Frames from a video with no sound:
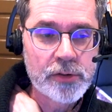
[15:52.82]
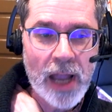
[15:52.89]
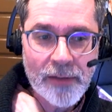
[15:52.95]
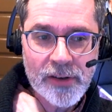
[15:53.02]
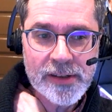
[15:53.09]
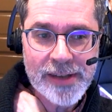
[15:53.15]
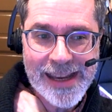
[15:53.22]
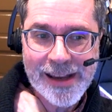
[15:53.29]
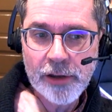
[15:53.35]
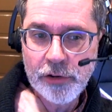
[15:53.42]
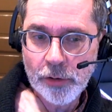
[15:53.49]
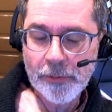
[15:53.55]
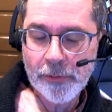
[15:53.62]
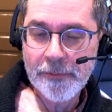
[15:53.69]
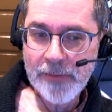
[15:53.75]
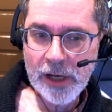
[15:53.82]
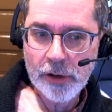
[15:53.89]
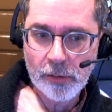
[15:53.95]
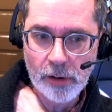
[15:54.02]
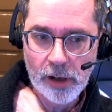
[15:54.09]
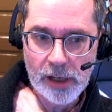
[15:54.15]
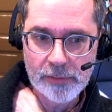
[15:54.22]
you haven't taken your
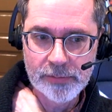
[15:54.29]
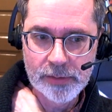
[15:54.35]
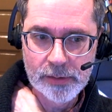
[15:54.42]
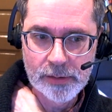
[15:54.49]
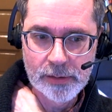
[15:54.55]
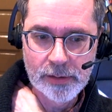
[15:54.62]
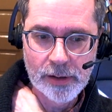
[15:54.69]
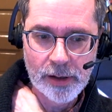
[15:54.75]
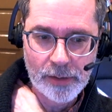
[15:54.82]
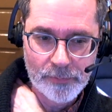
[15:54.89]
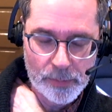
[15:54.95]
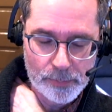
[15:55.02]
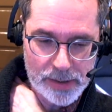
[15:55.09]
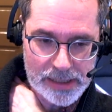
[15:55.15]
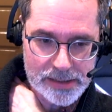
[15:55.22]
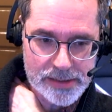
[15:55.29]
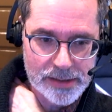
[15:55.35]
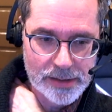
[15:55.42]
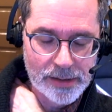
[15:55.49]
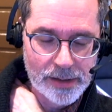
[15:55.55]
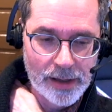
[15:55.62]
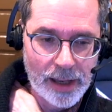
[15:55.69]
finger off of the piece,
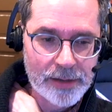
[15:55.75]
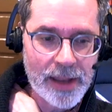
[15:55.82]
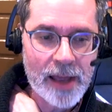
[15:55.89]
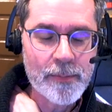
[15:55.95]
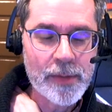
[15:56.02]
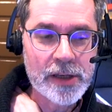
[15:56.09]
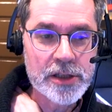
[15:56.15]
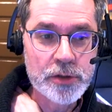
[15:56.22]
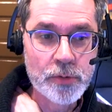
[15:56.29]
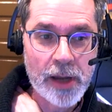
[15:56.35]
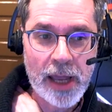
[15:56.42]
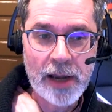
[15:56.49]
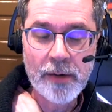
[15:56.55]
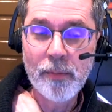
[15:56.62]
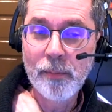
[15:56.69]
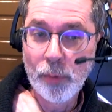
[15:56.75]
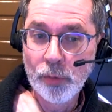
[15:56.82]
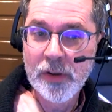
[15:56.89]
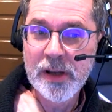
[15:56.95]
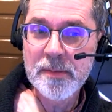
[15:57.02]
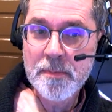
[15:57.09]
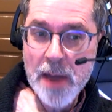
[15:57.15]
and that means you can
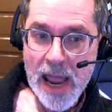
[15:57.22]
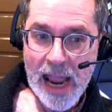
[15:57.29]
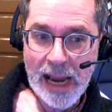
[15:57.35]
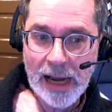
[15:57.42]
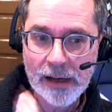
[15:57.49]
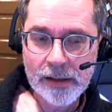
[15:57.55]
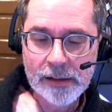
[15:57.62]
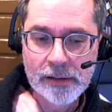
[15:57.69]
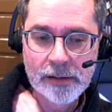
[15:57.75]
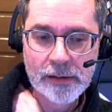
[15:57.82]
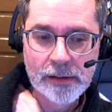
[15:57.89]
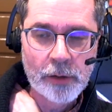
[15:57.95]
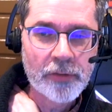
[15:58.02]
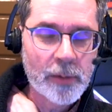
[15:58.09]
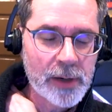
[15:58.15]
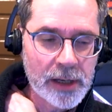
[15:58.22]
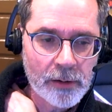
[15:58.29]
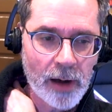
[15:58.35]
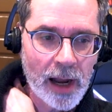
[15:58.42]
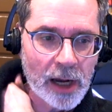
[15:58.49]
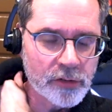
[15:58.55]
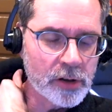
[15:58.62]
move it back. Now, from an
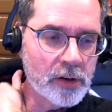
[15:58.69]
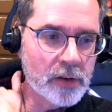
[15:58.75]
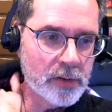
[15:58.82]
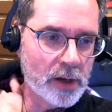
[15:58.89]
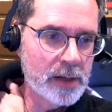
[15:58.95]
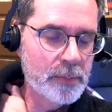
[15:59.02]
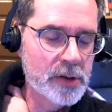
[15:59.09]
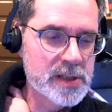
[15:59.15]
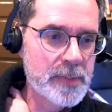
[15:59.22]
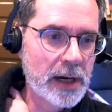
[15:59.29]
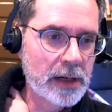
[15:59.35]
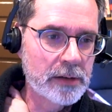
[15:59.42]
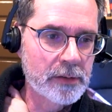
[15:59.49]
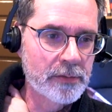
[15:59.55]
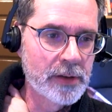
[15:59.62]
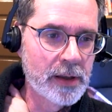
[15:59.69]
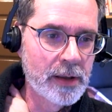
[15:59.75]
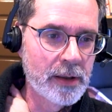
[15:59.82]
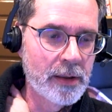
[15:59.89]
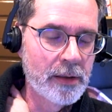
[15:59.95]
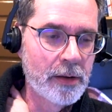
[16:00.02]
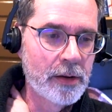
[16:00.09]
interaction design perspective,
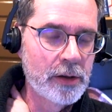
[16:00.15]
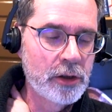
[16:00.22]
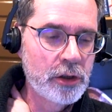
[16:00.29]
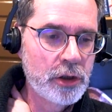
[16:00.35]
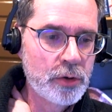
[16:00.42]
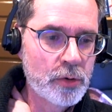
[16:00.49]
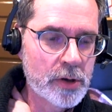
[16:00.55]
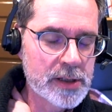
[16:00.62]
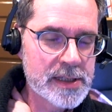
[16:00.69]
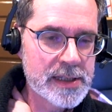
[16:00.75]
you could